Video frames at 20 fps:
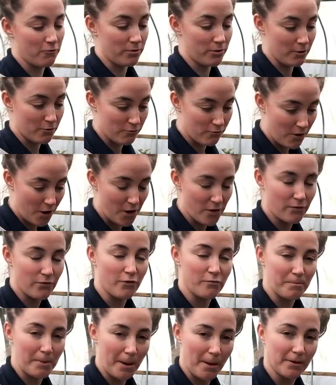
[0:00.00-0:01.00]
the growth
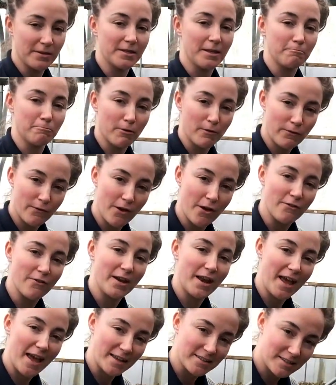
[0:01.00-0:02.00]
of plants that prefer
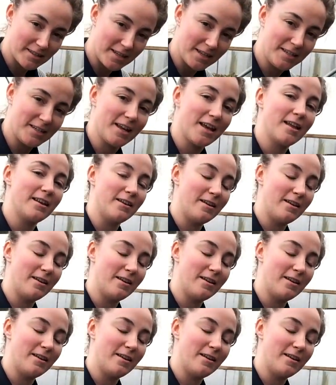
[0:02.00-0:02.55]
an acid